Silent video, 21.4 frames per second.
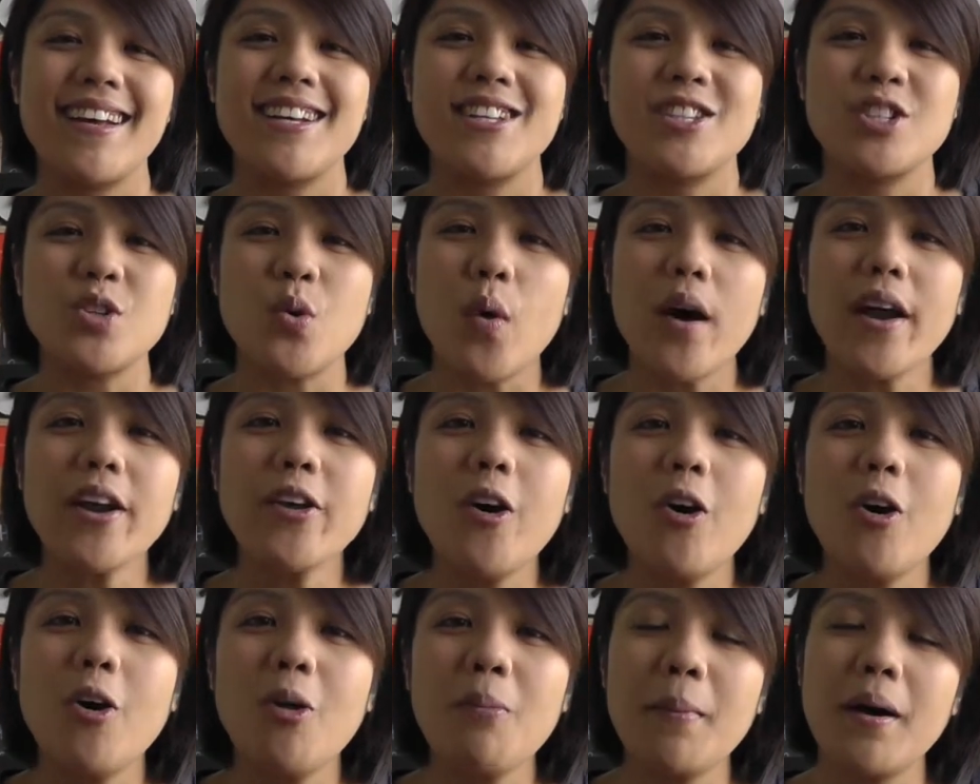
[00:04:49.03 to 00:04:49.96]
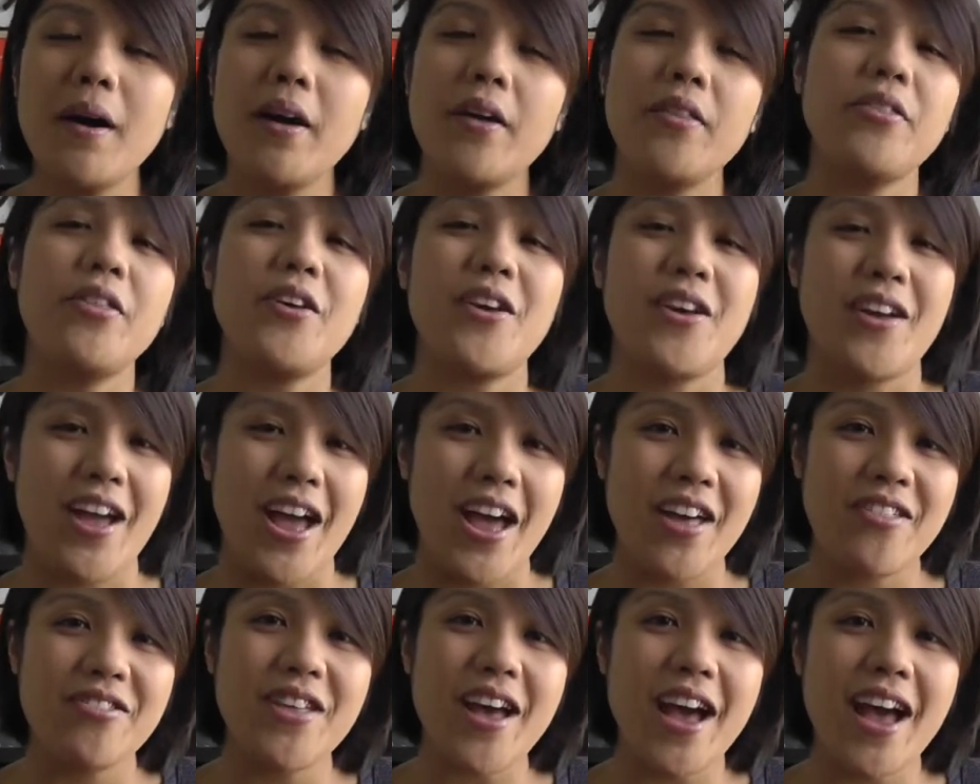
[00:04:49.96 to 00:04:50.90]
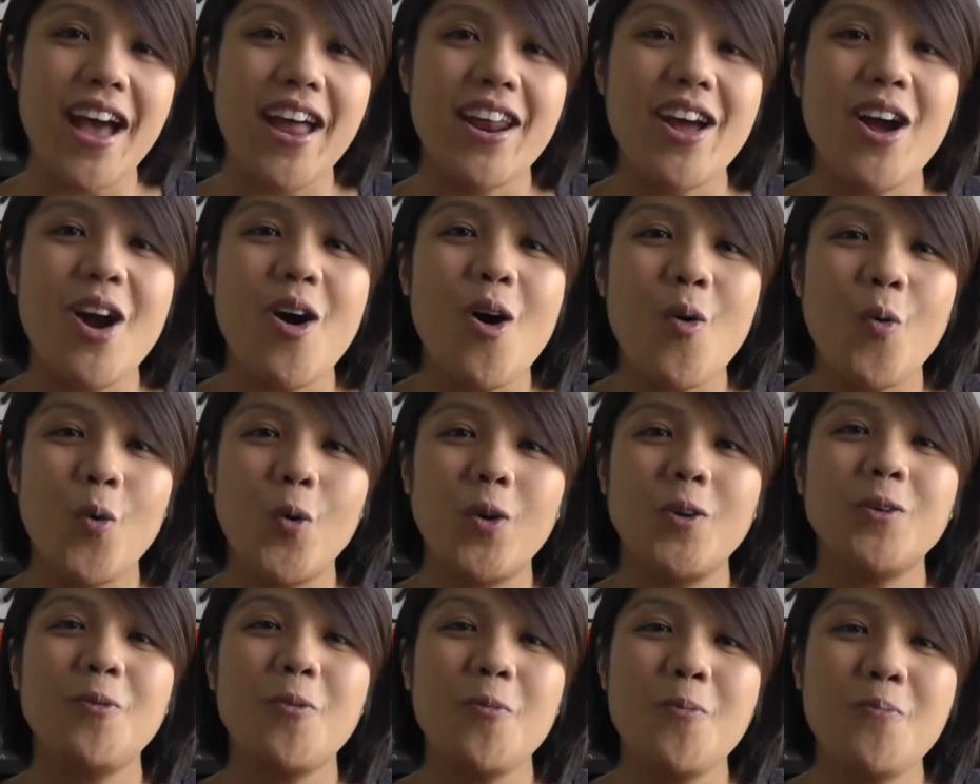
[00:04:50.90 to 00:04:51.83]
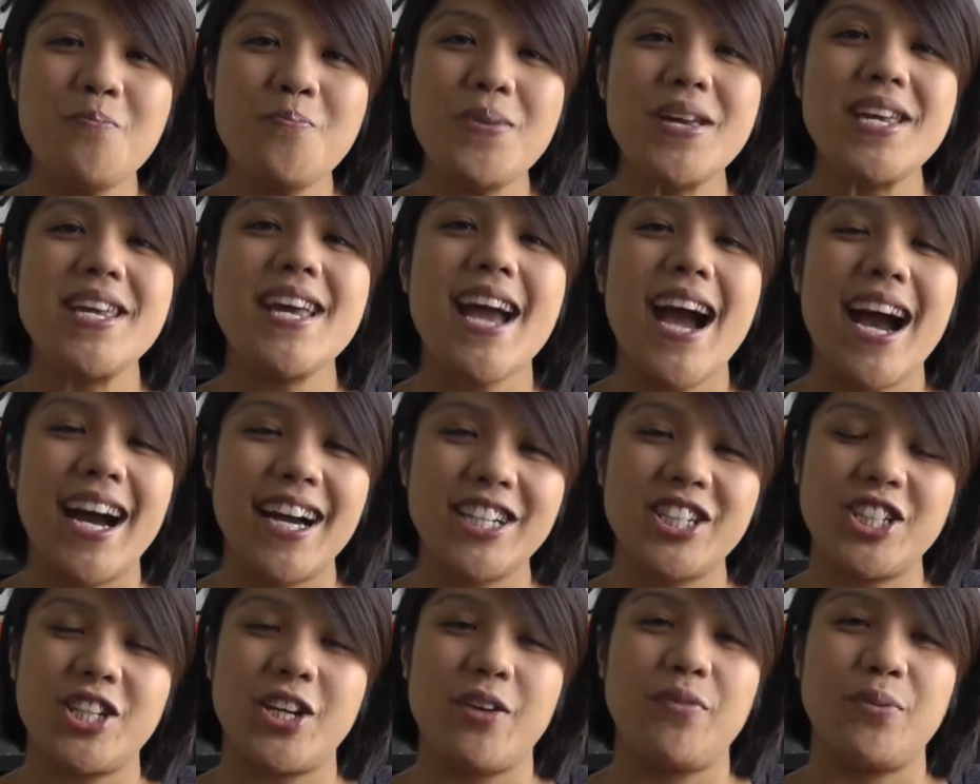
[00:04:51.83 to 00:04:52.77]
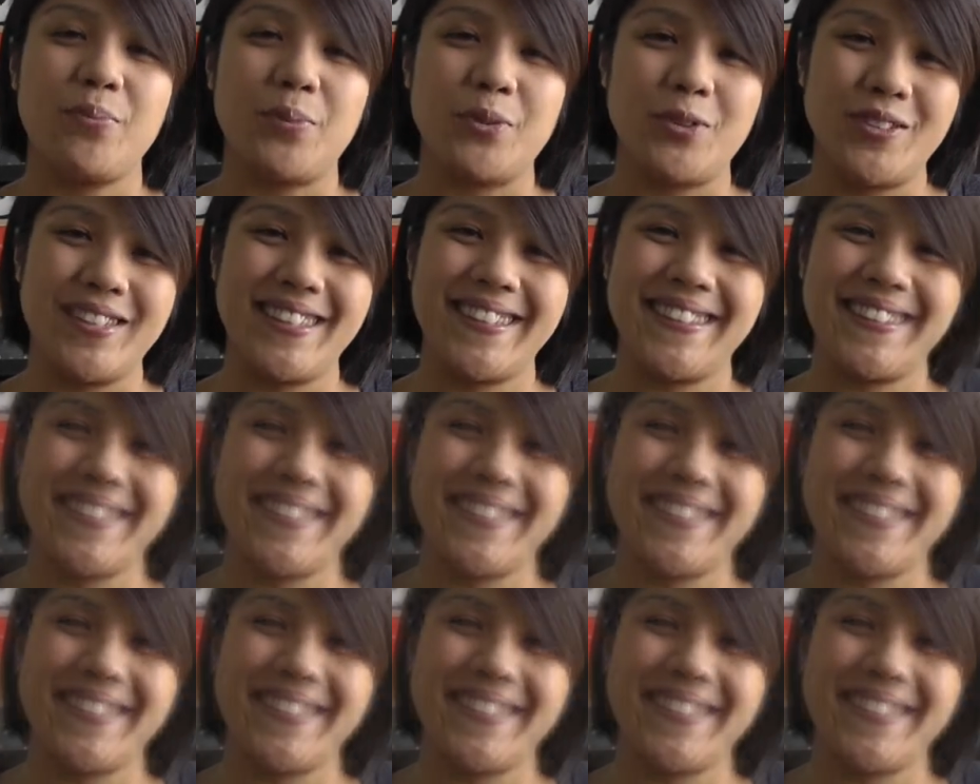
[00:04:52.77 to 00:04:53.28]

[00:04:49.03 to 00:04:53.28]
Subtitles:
So 1 goal a month and that will be achievable.